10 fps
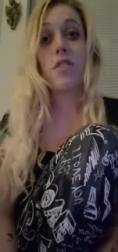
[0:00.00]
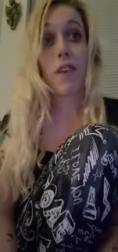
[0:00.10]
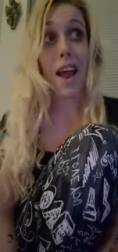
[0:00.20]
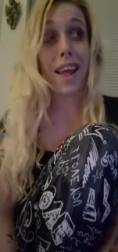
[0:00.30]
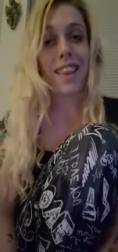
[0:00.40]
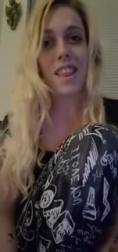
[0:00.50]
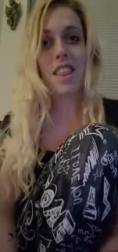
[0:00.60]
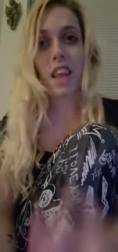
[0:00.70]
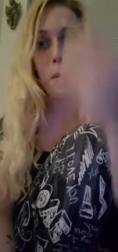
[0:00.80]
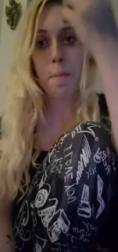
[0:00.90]
Ready? This
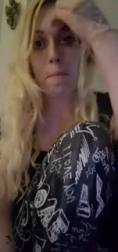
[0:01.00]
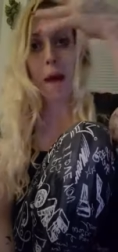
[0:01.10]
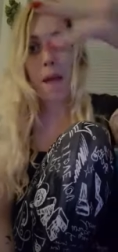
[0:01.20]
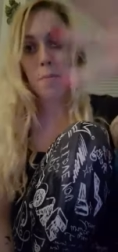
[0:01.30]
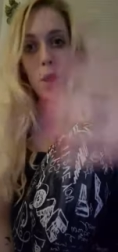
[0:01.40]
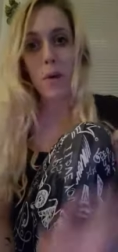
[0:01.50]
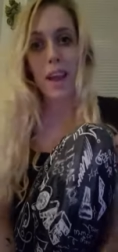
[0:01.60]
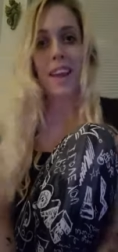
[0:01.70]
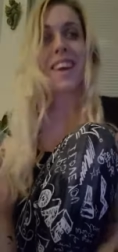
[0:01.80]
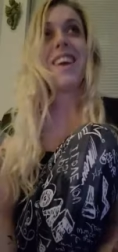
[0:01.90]
is like mind
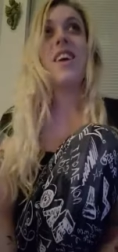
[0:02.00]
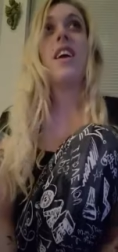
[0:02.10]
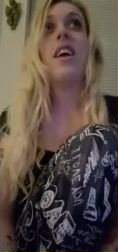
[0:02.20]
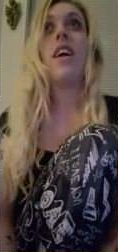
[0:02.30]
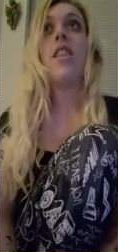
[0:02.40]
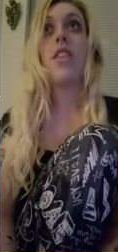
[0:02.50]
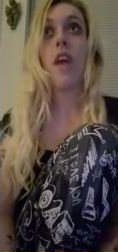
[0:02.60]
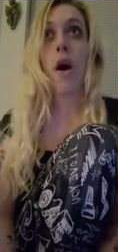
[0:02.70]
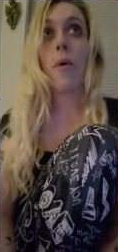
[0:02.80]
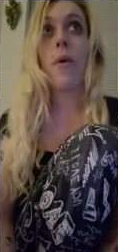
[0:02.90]
blowing.
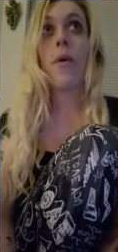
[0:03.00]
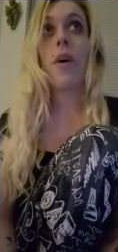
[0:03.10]
So,